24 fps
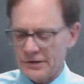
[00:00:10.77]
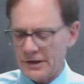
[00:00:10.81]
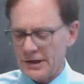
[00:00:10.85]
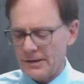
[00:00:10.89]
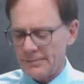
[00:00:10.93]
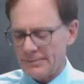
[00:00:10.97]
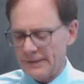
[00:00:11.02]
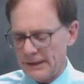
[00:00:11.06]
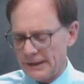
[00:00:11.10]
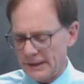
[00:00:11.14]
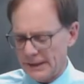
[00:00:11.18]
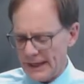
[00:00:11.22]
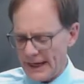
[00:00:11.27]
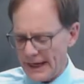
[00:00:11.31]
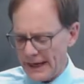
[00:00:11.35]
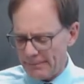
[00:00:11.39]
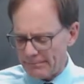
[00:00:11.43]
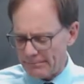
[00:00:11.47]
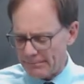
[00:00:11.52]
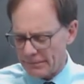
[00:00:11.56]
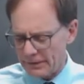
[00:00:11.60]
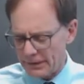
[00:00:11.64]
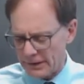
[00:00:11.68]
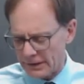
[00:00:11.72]
Astronomy
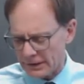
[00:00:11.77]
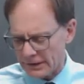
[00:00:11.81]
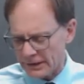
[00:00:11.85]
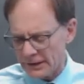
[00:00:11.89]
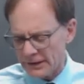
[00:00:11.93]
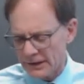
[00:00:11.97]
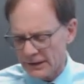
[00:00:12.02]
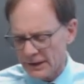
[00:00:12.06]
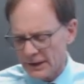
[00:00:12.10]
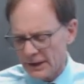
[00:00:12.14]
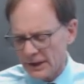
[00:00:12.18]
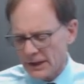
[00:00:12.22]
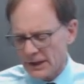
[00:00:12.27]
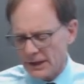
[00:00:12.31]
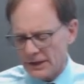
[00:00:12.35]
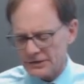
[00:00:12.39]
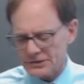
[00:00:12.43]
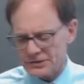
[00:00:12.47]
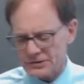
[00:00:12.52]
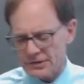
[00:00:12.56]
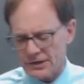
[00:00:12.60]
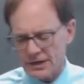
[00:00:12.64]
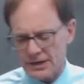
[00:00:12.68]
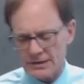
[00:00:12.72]
Lab book,
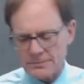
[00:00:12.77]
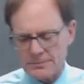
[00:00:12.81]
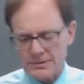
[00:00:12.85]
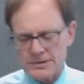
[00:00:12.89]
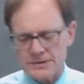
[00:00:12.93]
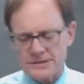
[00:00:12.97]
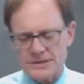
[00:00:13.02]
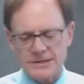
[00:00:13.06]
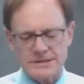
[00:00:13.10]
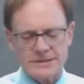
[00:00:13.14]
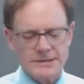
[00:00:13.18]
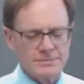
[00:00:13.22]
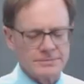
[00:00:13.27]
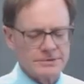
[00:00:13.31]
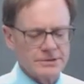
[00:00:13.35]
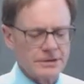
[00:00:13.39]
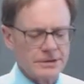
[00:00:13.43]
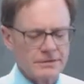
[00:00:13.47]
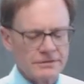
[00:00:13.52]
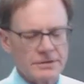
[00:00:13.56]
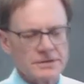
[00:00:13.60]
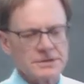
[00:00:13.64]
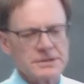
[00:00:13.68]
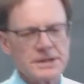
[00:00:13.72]
Astronomers as
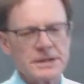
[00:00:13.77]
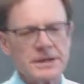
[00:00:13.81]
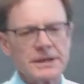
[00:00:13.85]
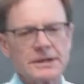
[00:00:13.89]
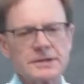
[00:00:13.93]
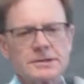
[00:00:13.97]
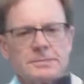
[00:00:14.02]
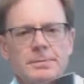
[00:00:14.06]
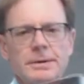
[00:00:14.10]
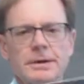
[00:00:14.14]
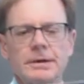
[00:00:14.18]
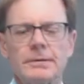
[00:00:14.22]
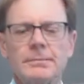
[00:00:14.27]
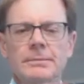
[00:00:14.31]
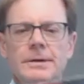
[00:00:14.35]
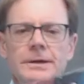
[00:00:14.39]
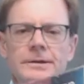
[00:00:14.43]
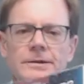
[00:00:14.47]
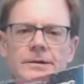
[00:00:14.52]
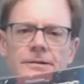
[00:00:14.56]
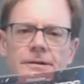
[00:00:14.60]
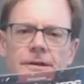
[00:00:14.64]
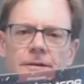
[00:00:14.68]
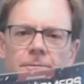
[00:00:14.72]
Observers and
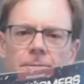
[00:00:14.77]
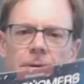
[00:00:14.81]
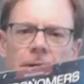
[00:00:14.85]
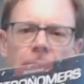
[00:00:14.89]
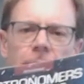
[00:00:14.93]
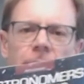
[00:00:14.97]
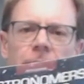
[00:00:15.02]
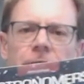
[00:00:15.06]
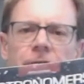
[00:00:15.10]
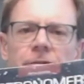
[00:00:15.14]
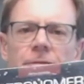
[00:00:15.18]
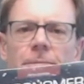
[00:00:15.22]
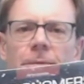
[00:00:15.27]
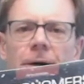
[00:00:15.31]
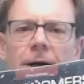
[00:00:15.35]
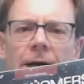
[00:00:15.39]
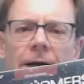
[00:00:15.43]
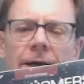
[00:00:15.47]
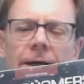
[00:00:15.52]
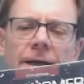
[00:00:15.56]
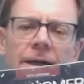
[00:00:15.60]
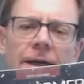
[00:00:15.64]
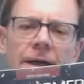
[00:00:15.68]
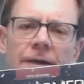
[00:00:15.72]
Experimenters, as published
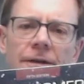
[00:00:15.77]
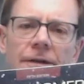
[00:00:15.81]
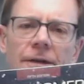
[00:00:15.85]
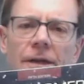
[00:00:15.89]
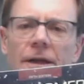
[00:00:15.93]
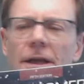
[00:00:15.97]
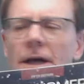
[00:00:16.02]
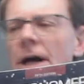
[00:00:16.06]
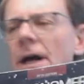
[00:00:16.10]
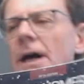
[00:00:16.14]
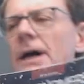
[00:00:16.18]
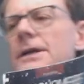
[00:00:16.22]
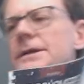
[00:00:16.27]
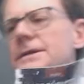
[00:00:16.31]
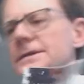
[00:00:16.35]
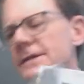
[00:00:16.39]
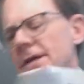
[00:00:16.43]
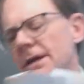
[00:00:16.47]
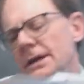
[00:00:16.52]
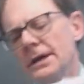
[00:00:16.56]
by Kendall Hunt.